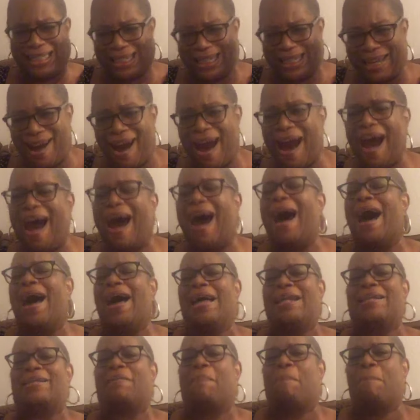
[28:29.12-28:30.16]

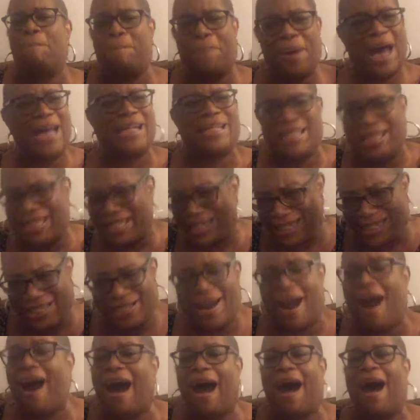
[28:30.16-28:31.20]
God, but
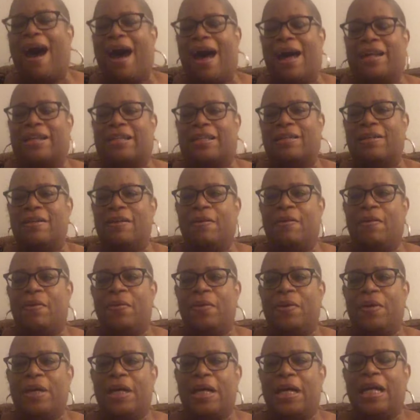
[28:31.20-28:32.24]
God
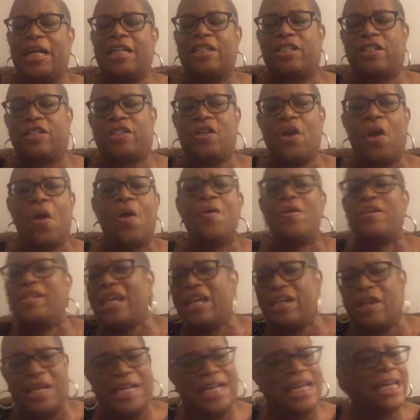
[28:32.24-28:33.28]
has turned
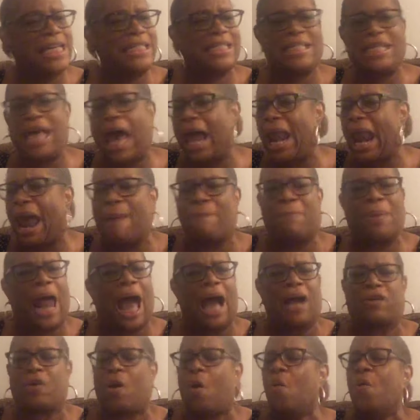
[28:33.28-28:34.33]
it,
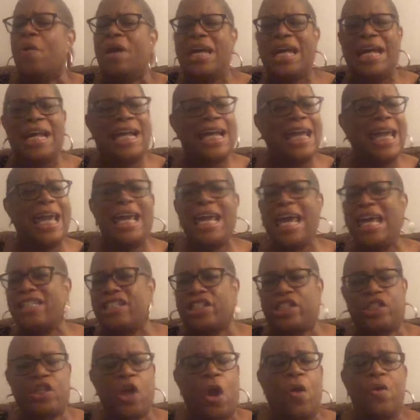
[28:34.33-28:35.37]
Yishadabrako, he
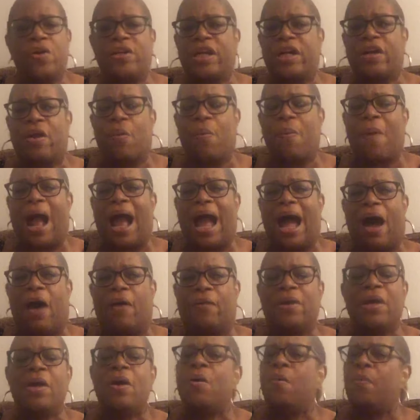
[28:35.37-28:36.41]
has turned it
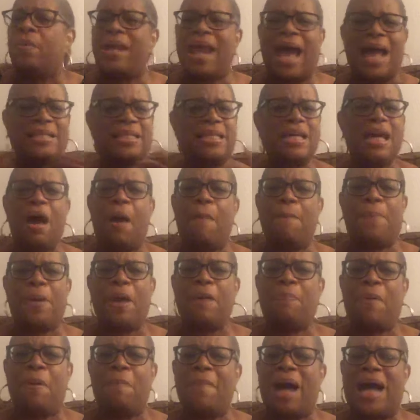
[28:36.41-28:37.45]
around. When I tell
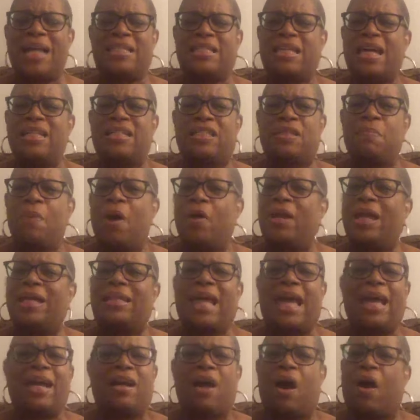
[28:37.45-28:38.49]
people my testimony,
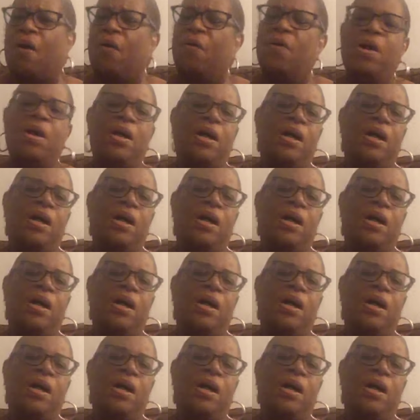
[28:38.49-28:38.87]
they go,